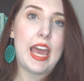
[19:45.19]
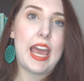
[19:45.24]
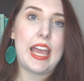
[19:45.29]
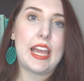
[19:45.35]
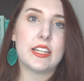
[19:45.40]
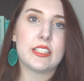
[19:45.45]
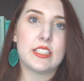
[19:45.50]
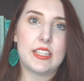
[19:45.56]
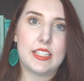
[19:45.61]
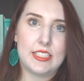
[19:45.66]

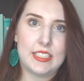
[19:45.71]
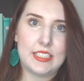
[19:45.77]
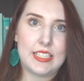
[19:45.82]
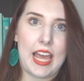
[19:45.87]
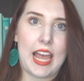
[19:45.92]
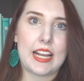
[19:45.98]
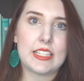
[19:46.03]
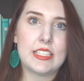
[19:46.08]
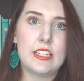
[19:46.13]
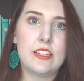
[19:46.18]
and the
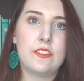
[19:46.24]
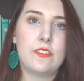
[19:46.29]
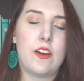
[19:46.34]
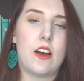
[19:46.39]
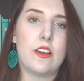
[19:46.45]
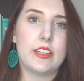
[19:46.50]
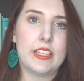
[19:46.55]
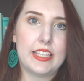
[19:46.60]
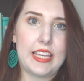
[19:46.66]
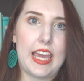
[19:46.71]
detective
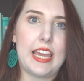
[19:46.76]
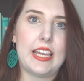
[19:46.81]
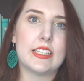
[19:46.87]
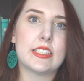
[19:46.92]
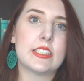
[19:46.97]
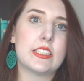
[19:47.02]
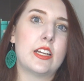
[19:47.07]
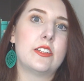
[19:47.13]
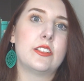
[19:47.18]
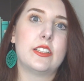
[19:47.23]
on the
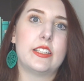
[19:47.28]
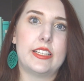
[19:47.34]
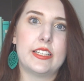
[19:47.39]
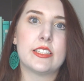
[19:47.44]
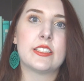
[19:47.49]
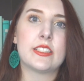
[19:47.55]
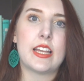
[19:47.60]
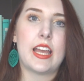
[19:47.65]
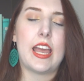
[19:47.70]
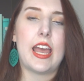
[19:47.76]
case
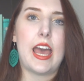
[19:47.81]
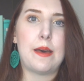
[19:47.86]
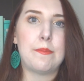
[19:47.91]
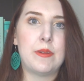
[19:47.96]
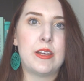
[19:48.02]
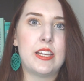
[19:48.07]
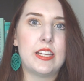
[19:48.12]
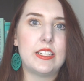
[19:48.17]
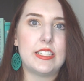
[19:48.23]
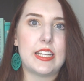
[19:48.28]
enlists
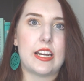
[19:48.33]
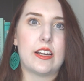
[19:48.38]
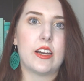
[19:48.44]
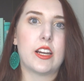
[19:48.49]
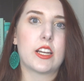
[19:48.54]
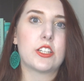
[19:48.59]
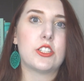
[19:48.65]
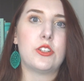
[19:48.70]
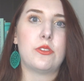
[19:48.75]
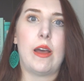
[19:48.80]
Emma and
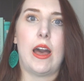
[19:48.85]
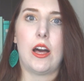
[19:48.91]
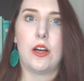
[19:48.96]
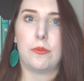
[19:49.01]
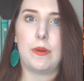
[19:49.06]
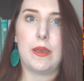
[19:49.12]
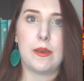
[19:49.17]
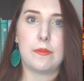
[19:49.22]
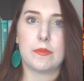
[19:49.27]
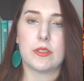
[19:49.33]
Derek to
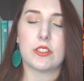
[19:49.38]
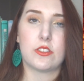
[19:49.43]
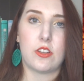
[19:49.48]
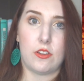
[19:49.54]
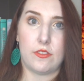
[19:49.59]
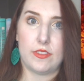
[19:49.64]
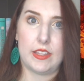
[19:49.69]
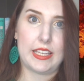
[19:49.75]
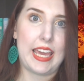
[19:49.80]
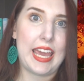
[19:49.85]
help him
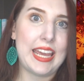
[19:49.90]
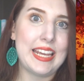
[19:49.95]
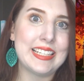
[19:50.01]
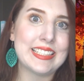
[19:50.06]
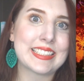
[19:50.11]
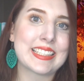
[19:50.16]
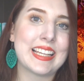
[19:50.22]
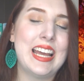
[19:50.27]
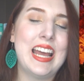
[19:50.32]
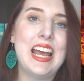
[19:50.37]
solve the
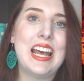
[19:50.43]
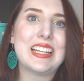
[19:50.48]
case.